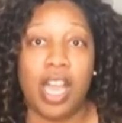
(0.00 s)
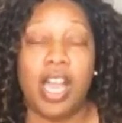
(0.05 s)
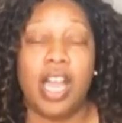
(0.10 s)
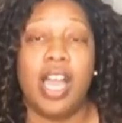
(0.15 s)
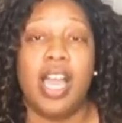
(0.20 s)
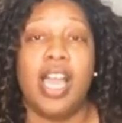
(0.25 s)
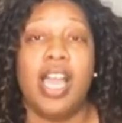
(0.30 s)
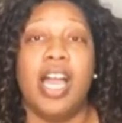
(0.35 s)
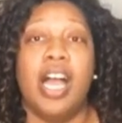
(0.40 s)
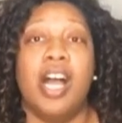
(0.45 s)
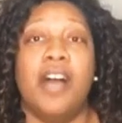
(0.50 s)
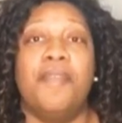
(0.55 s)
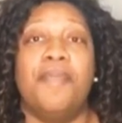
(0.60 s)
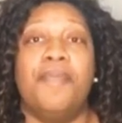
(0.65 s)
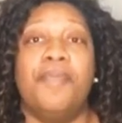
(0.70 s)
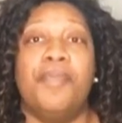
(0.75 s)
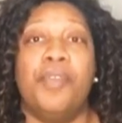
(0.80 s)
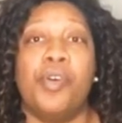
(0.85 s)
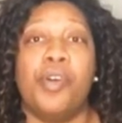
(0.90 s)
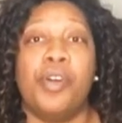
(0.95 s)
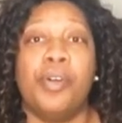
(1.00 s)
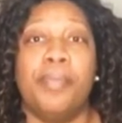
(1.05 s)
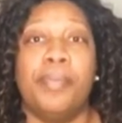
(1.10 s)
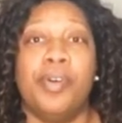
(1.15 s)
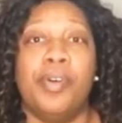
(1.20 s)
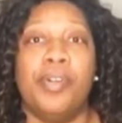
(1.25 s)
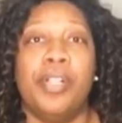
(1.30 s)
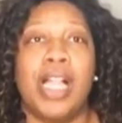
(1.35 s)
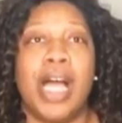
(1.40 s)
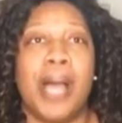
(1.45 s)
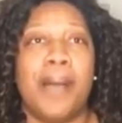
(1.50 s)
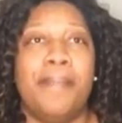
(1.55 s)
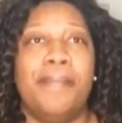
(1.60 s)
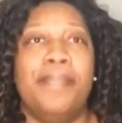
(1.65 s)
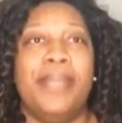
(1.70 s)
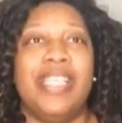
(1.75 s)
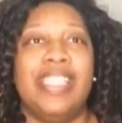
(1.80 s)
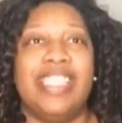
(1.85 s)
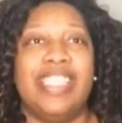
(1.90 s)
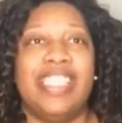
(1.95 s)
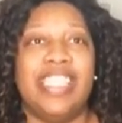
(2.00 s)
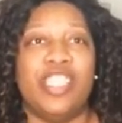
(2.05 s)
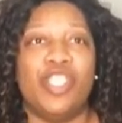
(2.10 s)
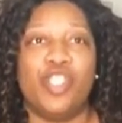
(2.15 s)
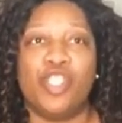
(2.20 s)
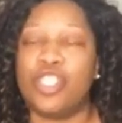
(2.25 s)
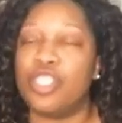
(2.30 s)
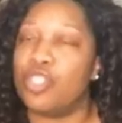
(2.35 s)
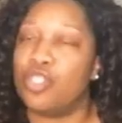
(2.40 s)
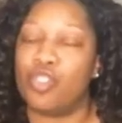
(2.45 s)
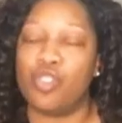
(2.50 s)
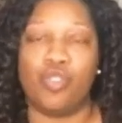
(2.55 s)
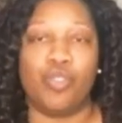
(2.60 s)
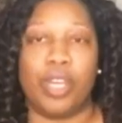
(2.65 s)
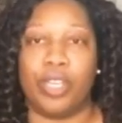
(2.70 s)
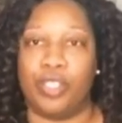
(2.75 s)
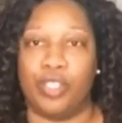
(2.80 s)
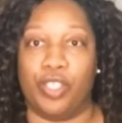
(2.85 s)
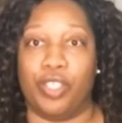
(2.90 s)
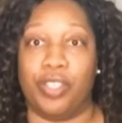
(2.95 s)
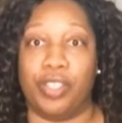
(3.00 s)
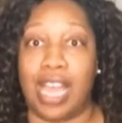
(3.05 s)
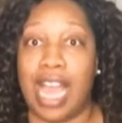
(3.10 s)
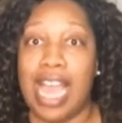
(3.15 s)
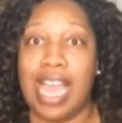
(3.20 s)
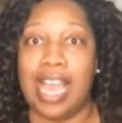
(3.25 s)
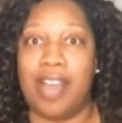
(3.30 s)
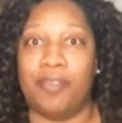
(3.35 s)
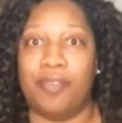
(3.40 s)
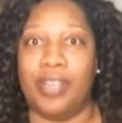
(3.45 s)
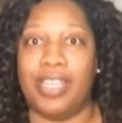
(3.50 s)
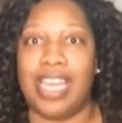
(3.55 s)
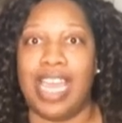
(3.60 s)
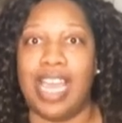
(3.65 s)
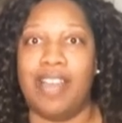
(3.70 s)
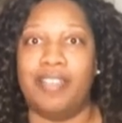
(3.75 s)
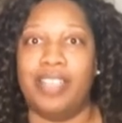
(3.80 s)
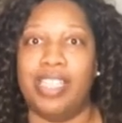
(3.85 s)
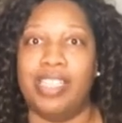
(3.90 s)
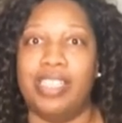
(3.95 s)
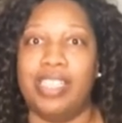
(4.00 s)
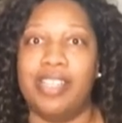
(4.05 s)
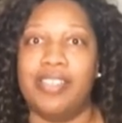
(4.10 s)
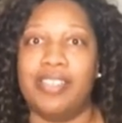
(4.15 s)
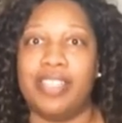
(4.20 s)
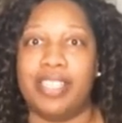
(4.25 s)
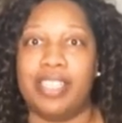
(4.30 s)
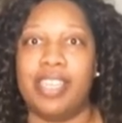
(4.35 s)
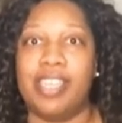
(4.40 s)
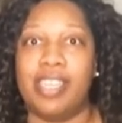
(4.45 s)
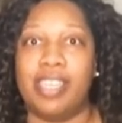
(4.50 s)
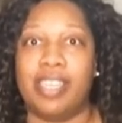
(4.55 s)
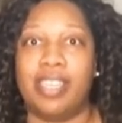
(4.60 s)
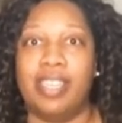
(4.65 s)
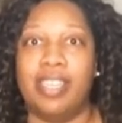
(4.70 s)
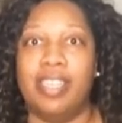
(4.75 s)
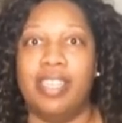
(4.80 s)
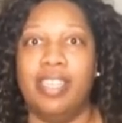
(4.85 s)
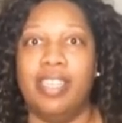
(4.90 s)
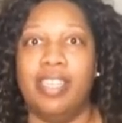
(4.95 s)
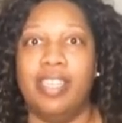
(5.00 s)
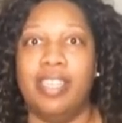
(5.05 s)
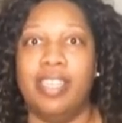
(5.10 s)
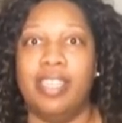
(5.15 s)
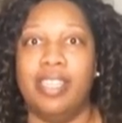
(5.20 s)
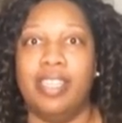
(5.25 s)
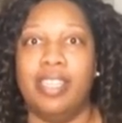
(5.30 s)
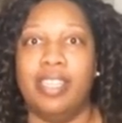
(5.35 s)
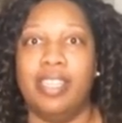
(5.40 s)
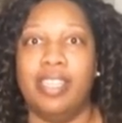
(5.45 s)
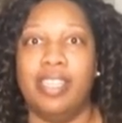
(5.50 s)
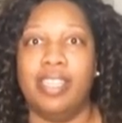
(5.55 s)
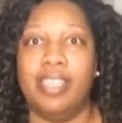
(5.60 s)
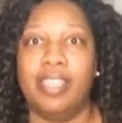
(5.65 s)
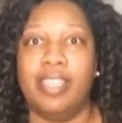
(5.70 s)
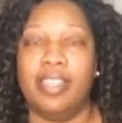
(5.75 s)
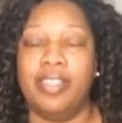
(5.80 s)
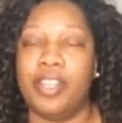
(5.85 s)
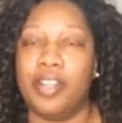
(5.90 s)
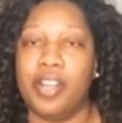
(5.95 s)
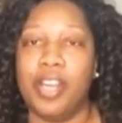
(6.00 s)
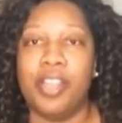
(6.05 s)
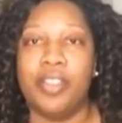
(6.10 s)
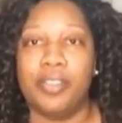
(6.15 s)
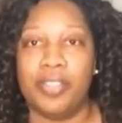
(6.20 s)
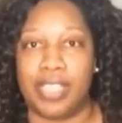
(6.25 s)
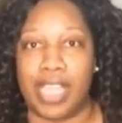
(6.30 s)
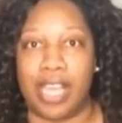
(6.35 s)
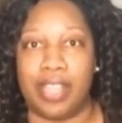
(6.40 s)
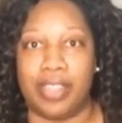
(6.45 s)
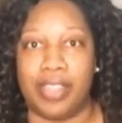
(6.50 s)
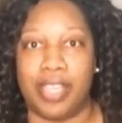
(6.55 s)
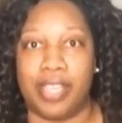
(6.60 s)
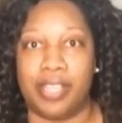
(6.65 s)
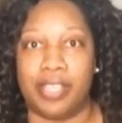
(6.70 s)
A formal business structure. I have one. I have an LLC. There are others out there.